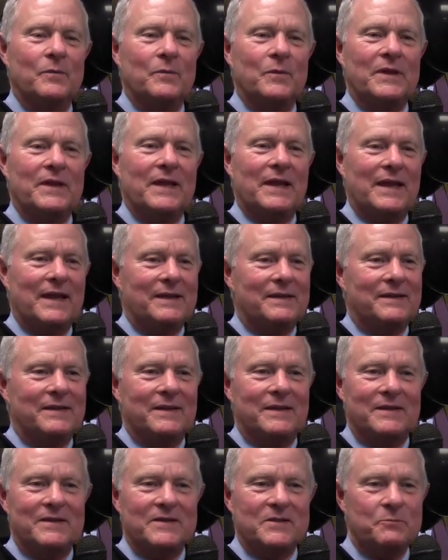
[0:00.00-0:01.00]
we
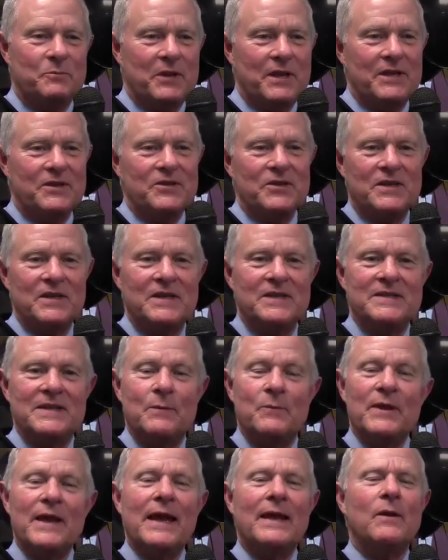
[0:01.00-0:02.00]
had speeches,
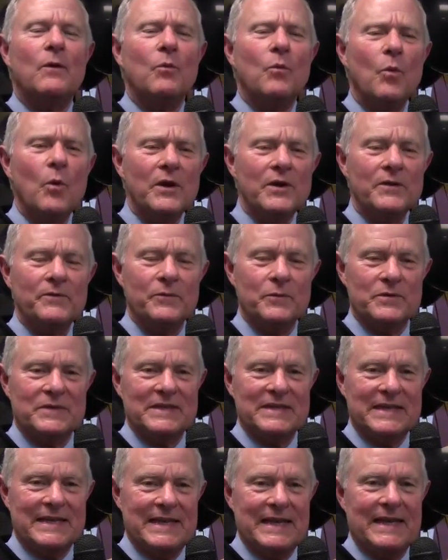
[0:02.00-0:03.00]
and we had a wonderful
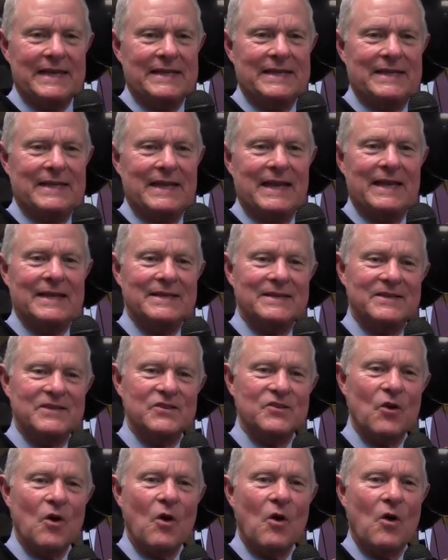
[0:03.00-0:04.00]
skit and
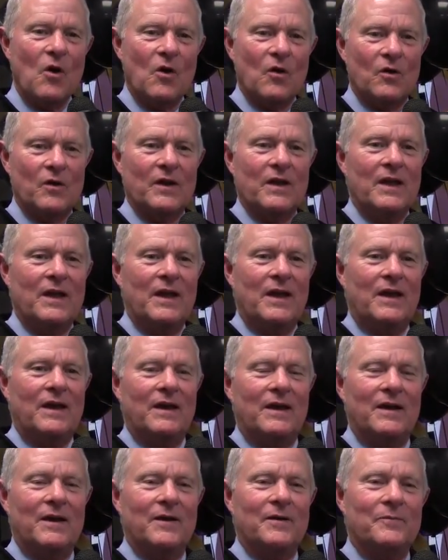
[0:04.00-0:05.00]
song
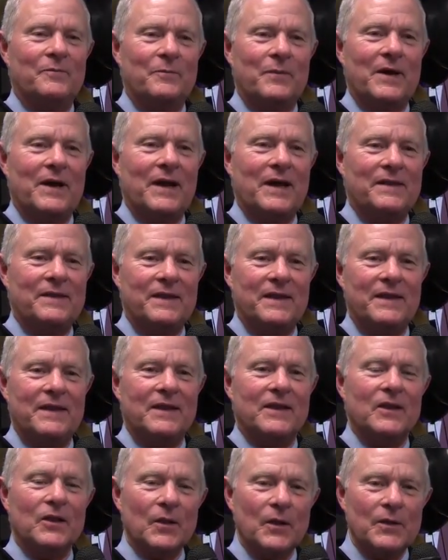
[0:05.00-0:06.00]
uh, by
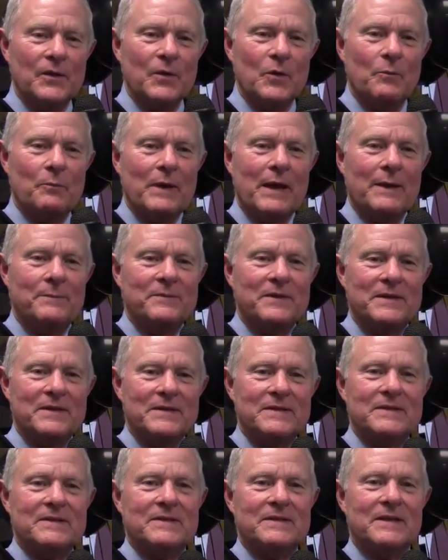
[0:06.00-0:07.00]
the Colonial
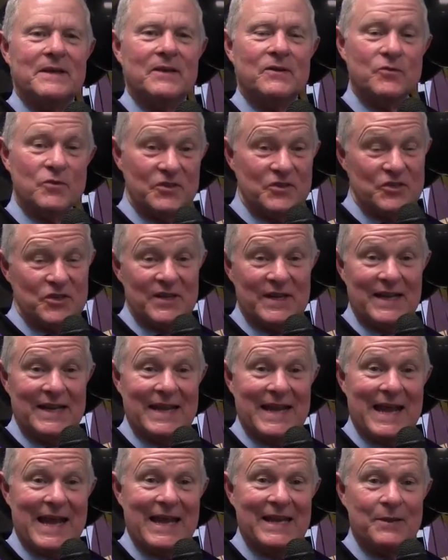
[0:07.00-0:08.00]
Baptist uh, Christian
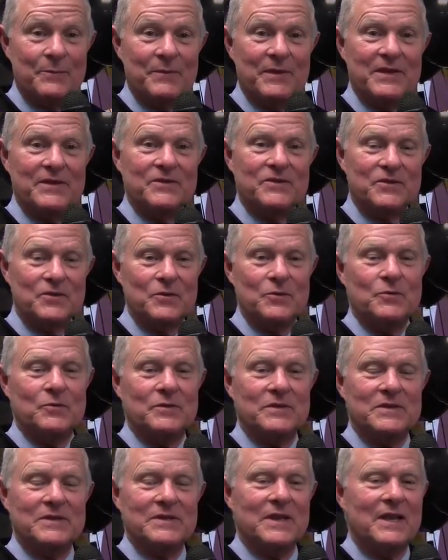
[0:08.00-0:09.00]
Academy
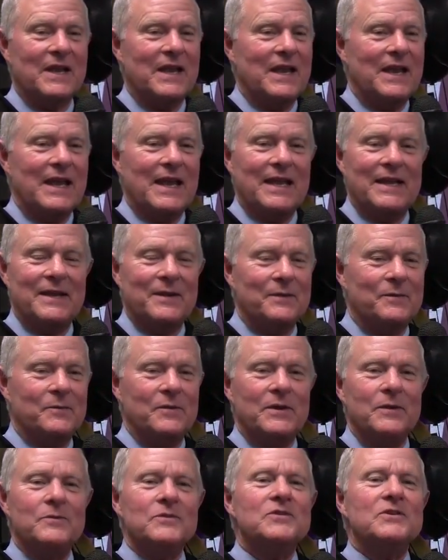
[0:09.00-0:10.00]
students, and it,
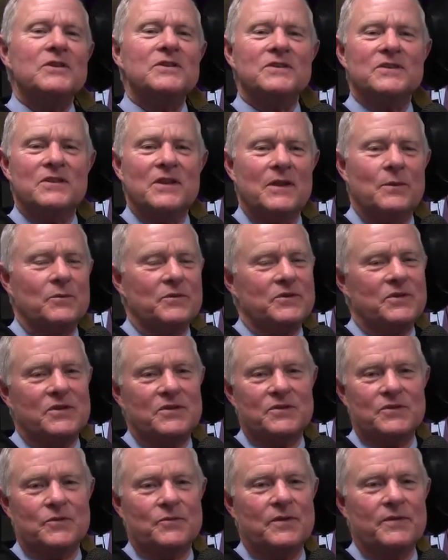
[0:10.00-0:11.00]
it, was just it was
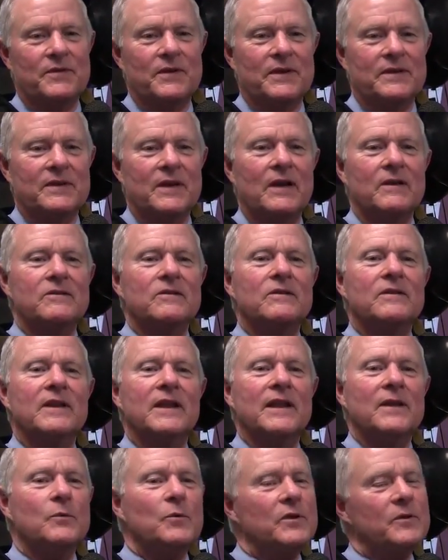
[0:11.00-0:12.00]
just terrific. Dr.
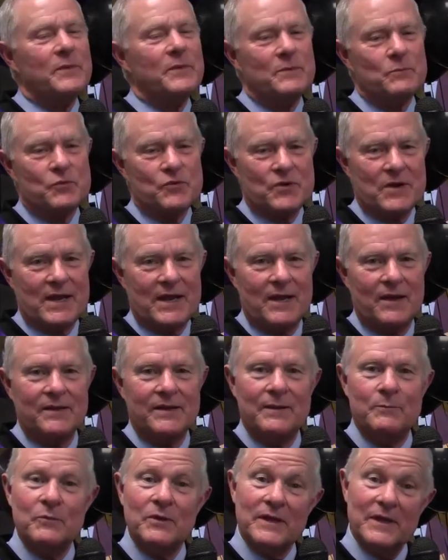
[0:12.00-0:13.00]
King been
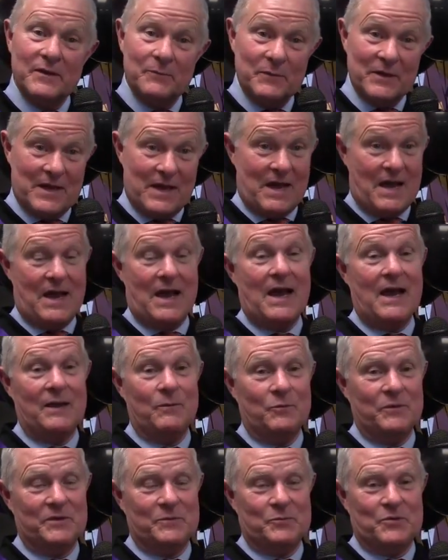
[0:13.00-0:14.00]
proud, and believe me,
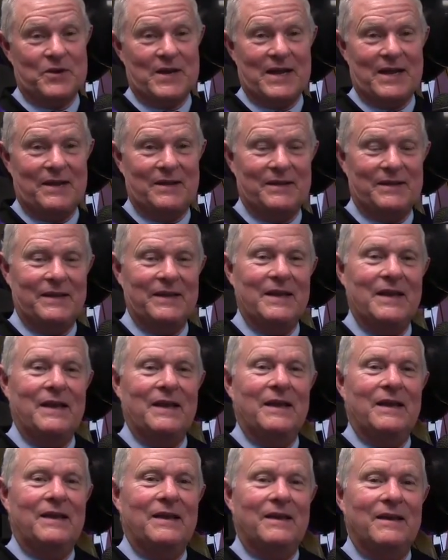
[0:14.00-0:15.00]
I was proud.
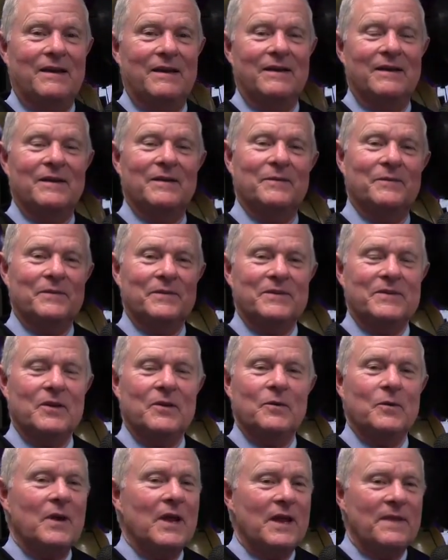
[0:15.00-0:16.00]
Uh,
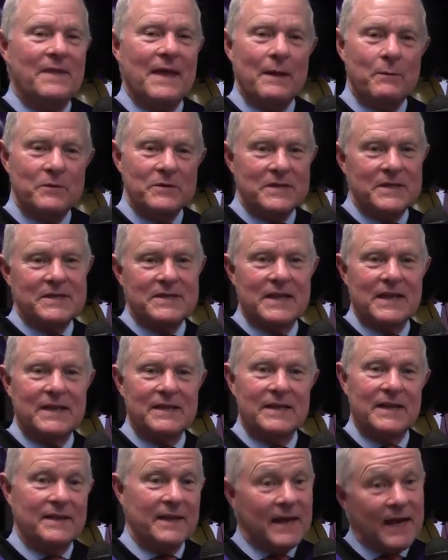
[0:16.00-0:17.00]
so that was the
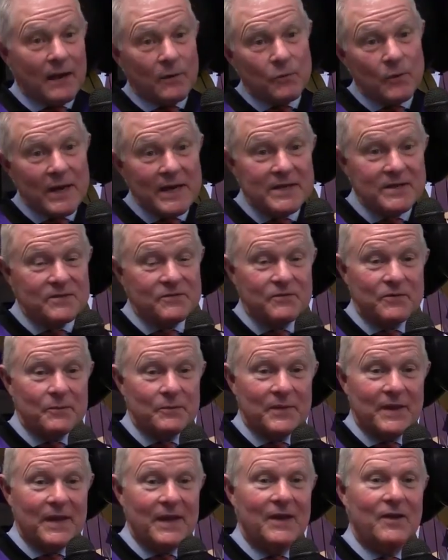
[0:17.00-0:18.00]
second day. Then I raced
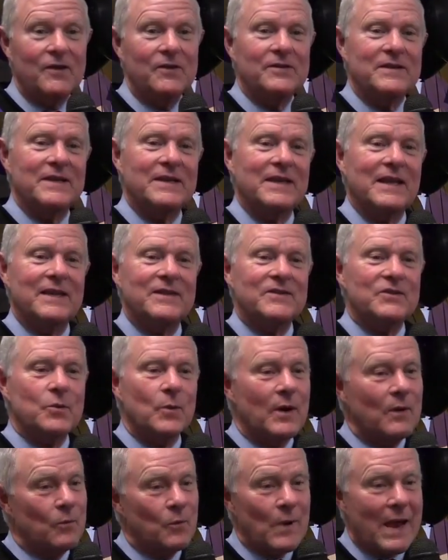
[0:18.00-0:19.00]
from there to get
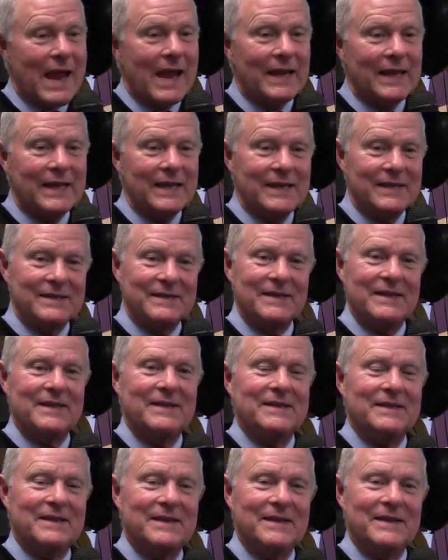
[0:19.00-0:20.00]
to a rally in
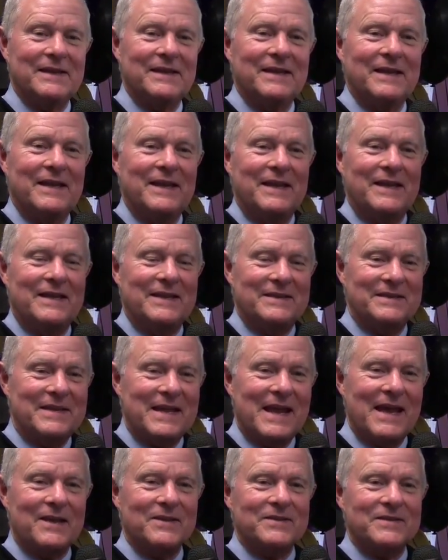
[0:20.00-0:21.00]
in uh, in
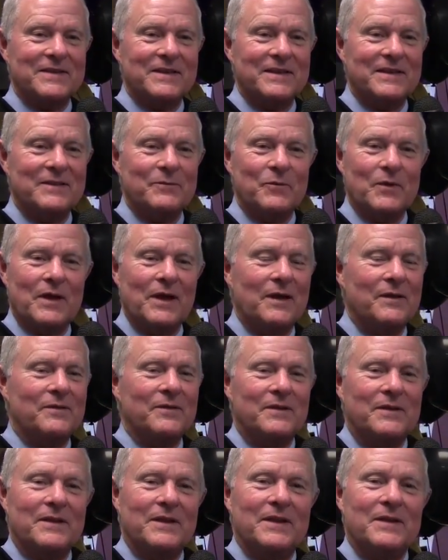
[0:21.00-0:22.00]
Towson. Uh,
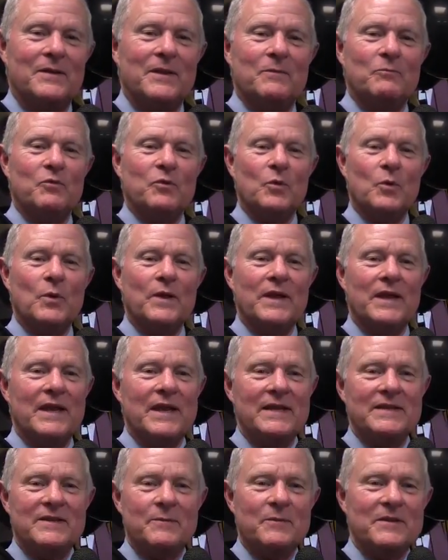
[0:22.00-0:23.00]
the
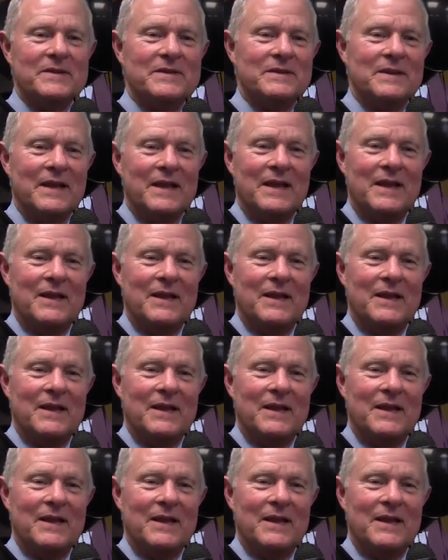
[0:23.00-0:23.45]
employees have been